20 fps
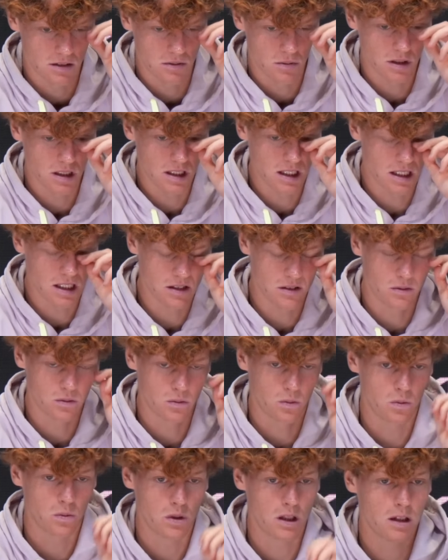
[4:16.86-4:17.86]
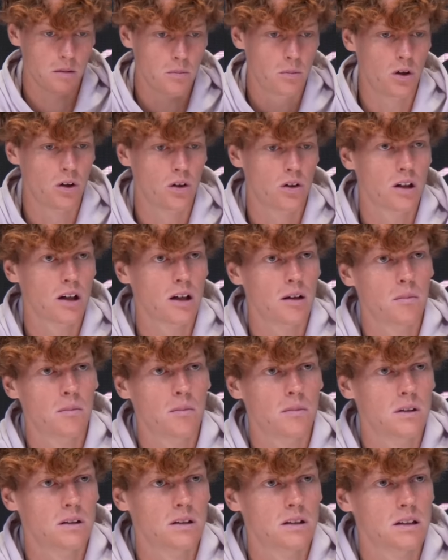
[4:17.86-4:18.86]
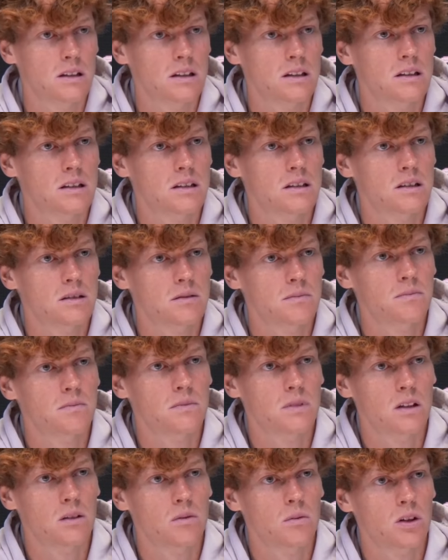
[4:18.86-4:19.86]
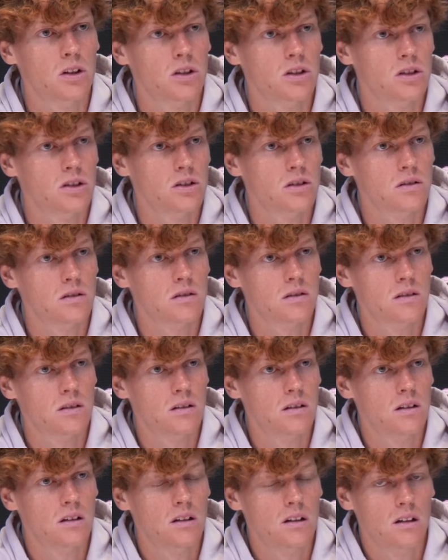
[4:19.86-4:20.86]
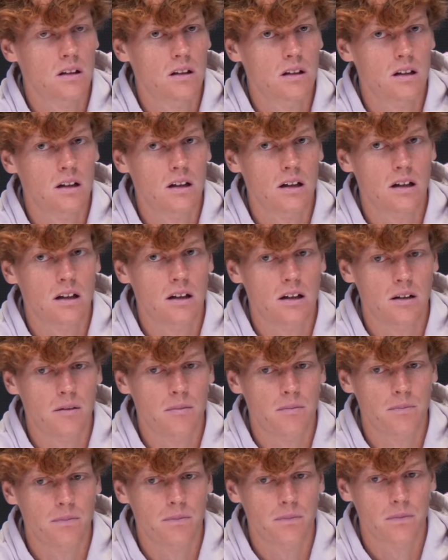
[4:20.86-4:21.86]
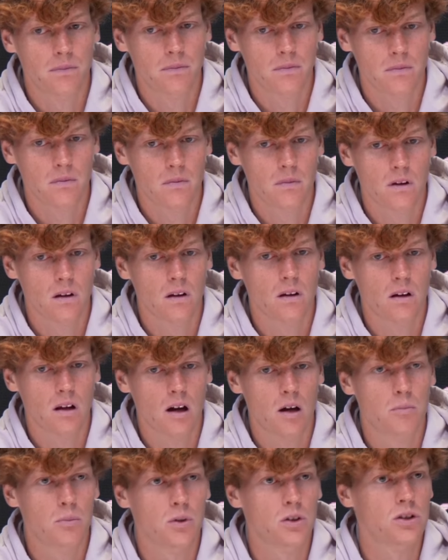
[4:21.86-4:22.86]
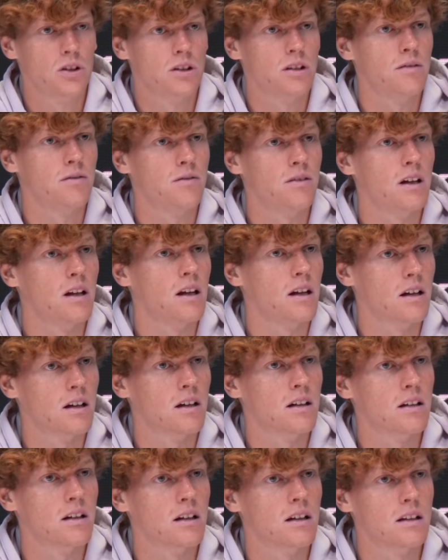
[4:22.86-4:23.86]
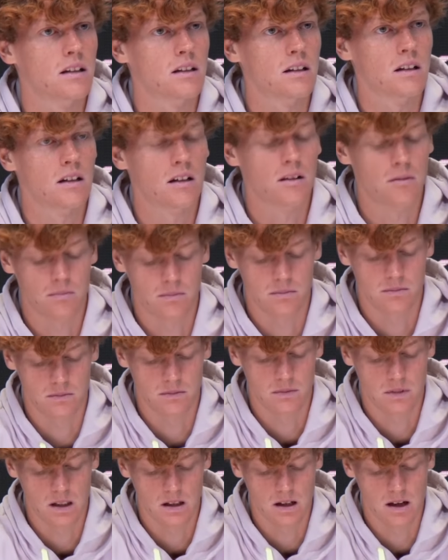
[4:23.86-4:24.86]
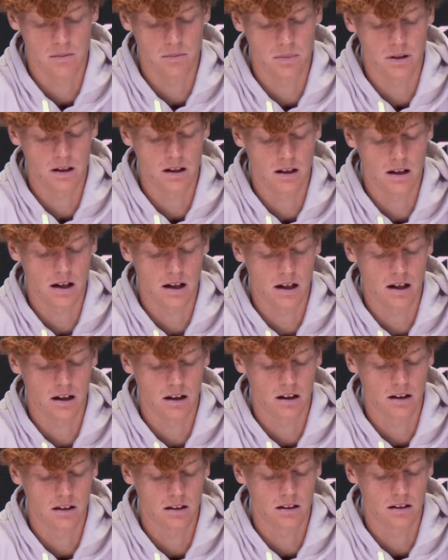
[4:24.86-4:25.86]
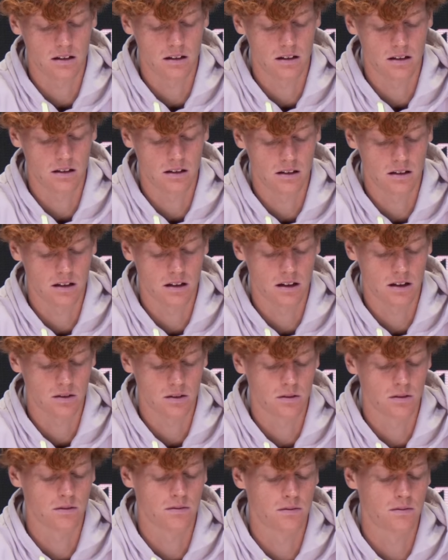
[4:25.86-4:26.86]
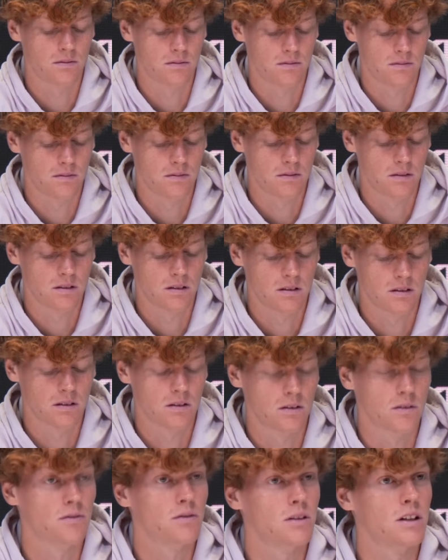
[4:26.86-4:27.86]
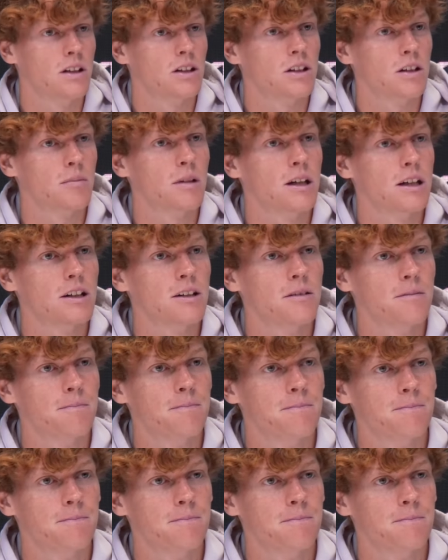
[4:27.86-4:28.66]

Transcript: when I broke him, it was a positive feeling, and happy that I could finish the match.